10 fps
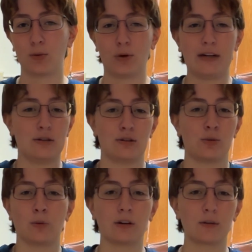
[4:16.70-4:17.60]
we just
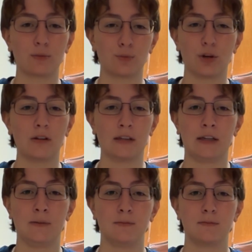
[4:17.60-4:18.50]
weren't
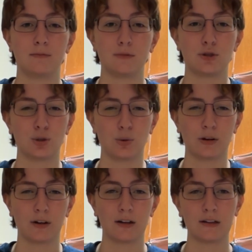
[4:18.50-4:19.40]
really
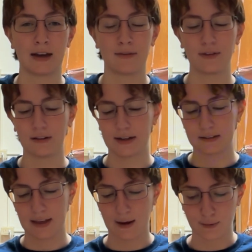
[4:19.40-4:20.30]
sure. I feel
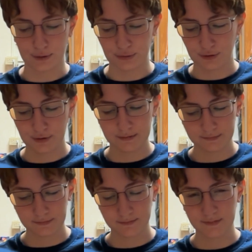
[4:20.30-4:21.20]
that was
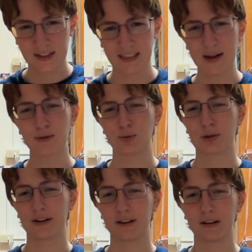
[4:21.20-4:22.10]

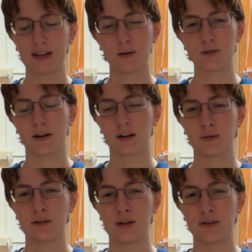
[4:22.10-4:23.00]
weird. That was hard
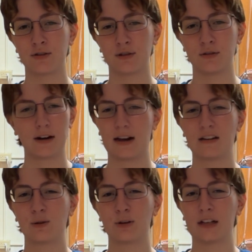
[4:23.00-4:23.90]
to adjust to, and I
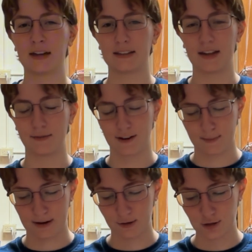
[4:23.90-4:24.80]
didn't really like that very
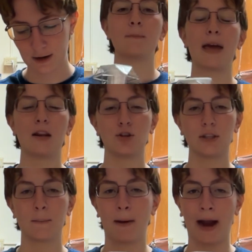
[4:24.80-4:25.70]
much. Managing
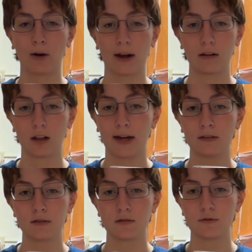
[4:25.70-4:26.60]
the background
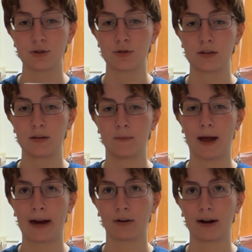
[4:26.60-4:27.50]
lights so that the
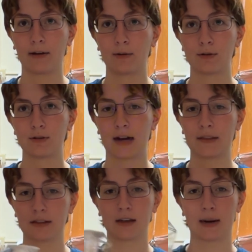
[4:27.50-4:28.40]
background on
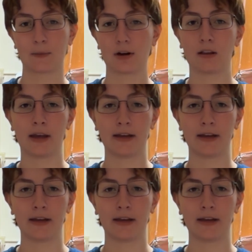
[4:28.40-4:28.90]
the camera,